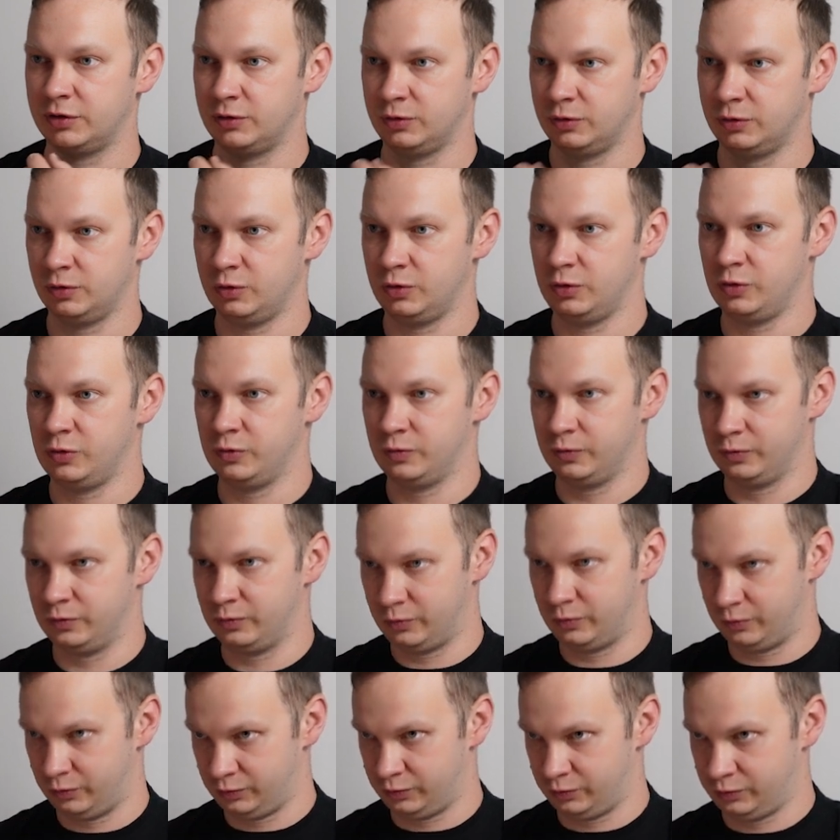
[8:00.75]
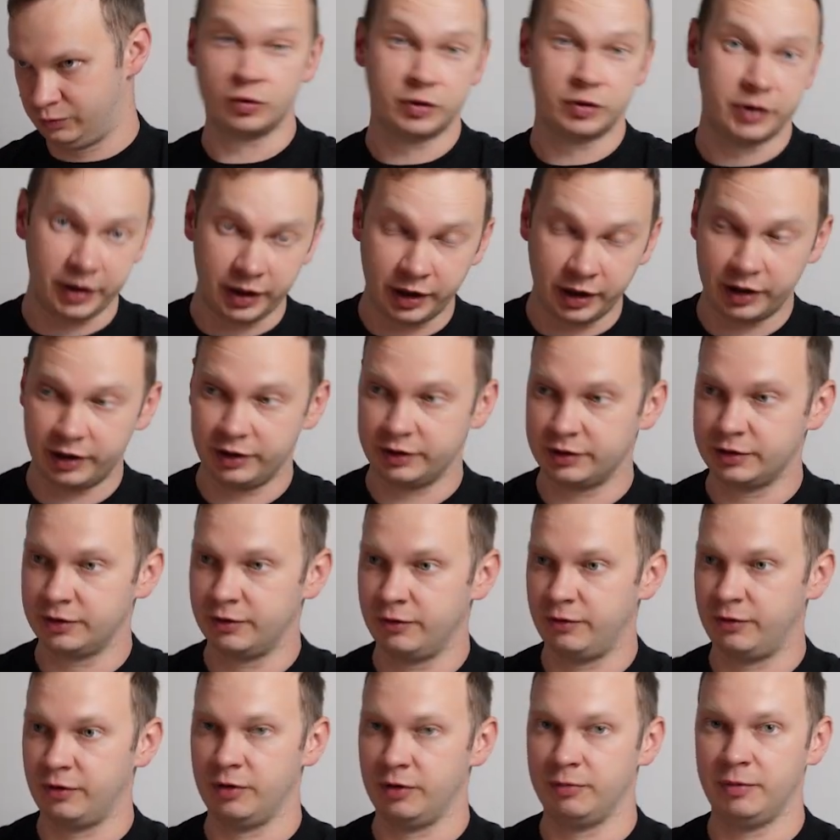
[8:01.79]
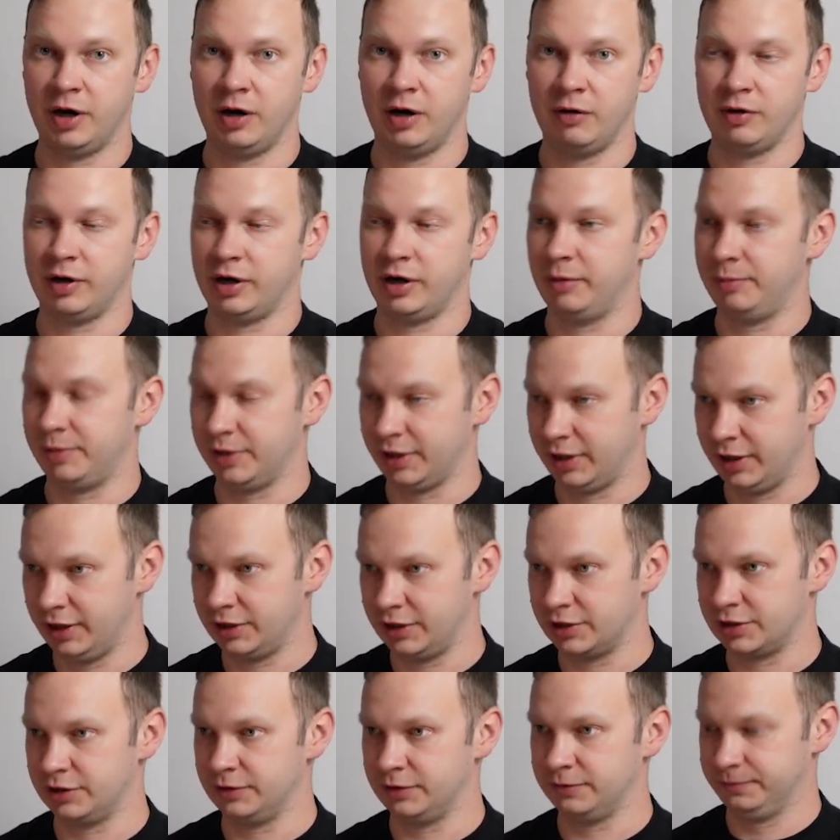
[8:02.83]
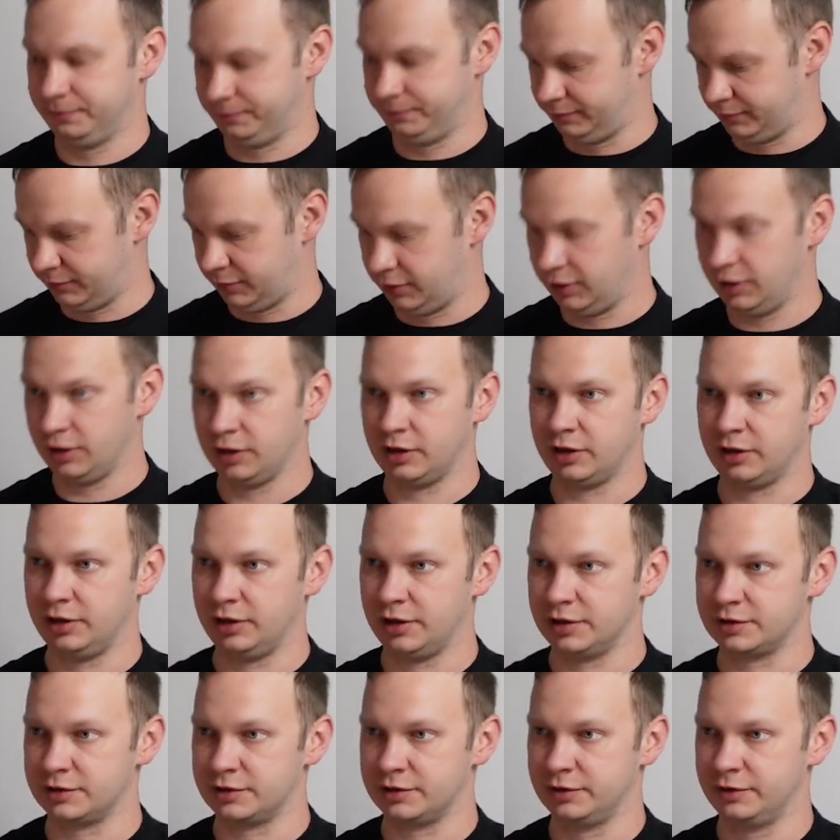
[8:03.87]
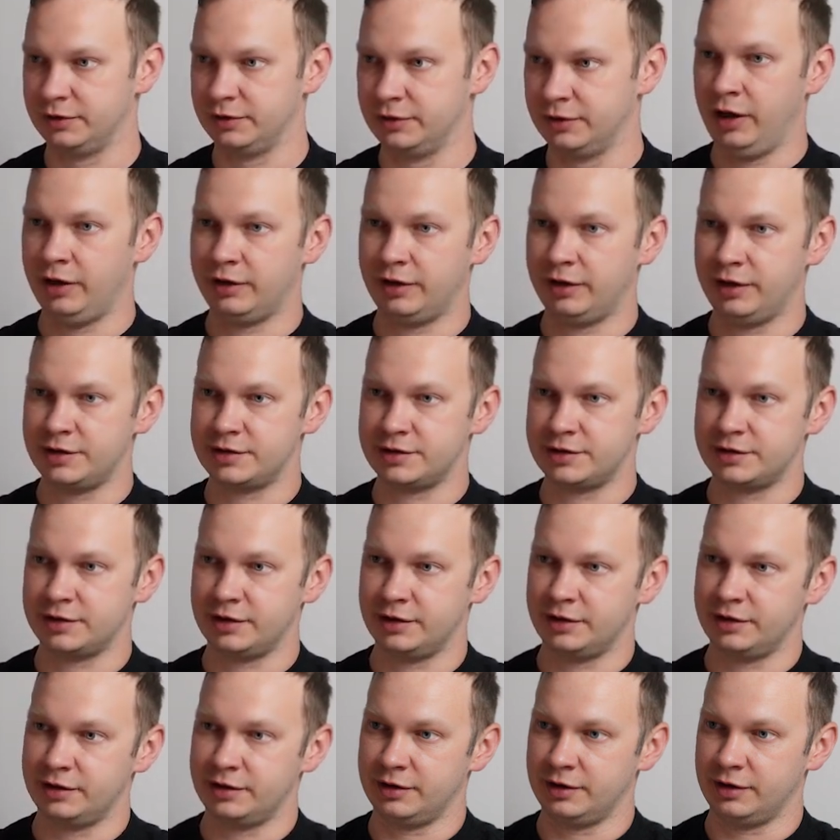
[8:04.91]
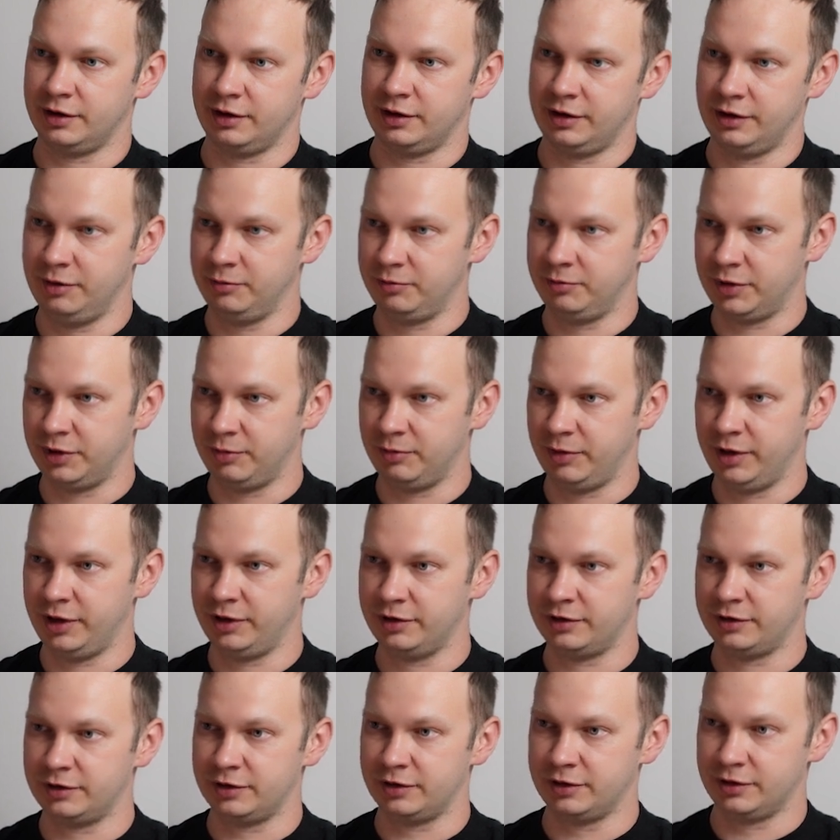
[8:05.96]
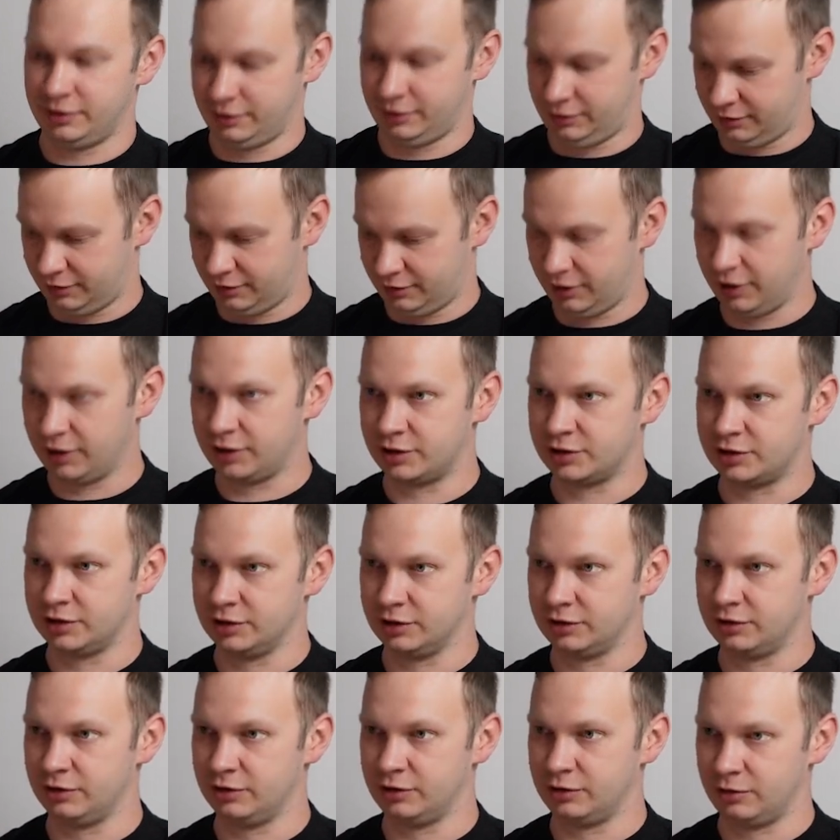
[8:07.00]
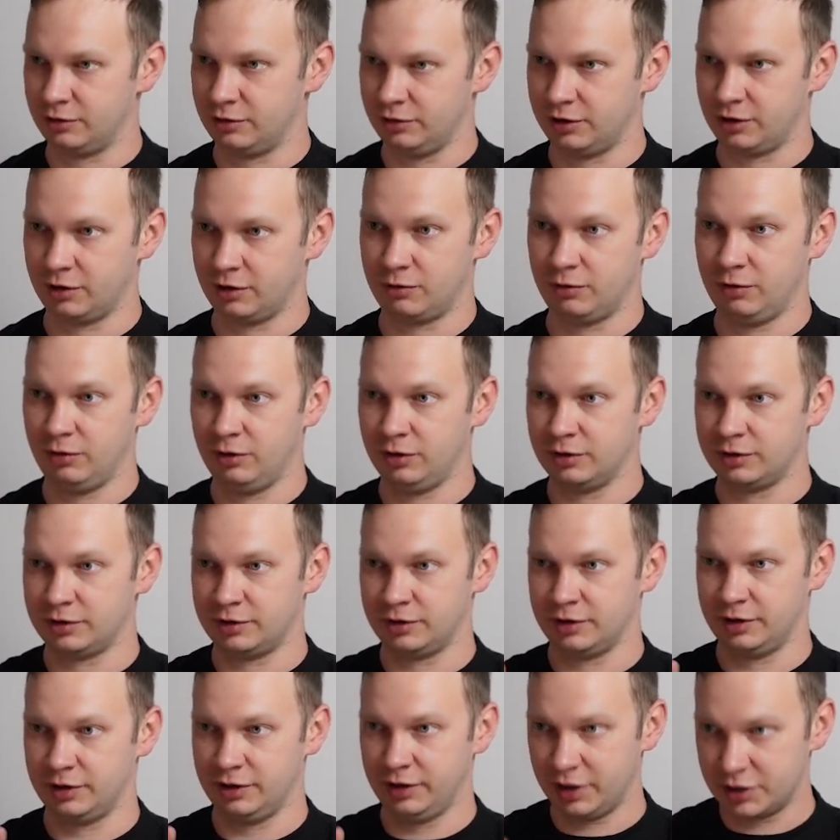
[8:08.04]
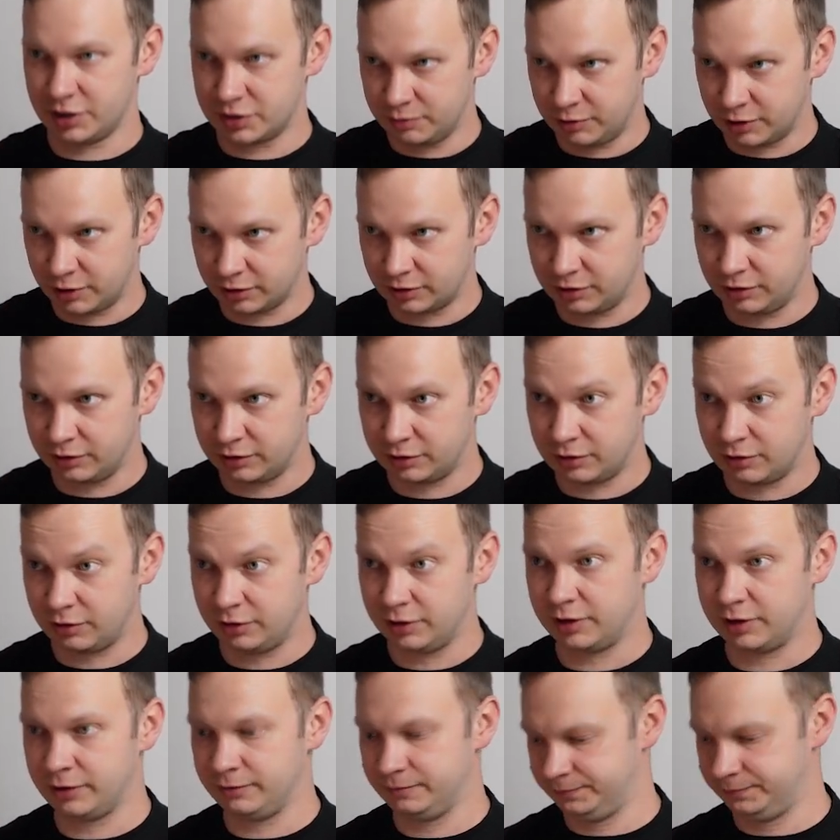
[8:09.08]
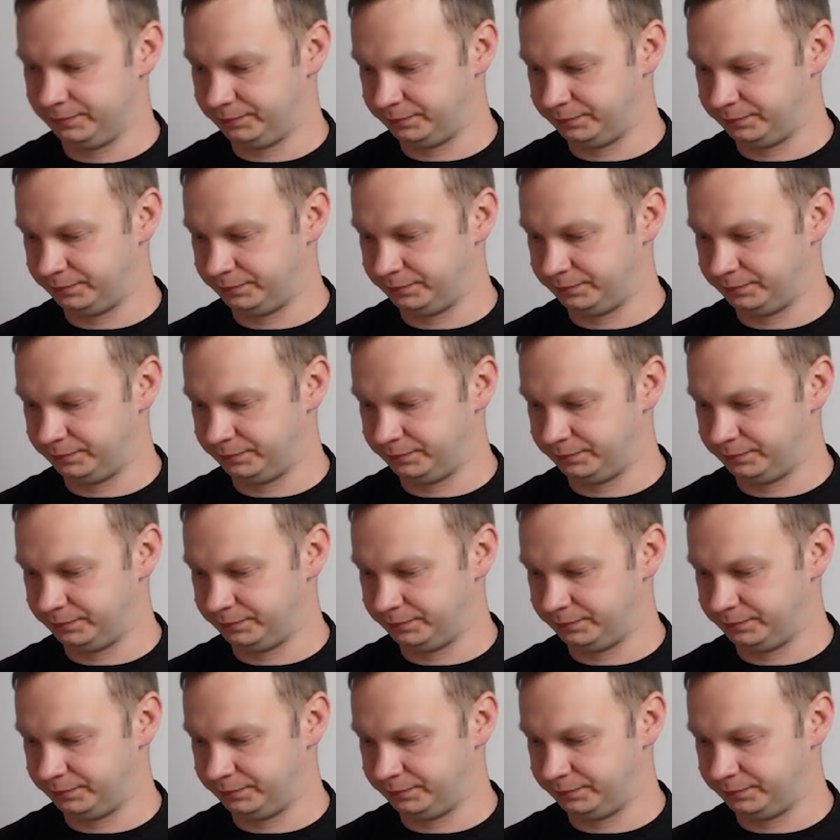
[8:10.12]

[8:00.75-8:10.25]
to trigger it from our application class. And let's implement action controller called dashboard controller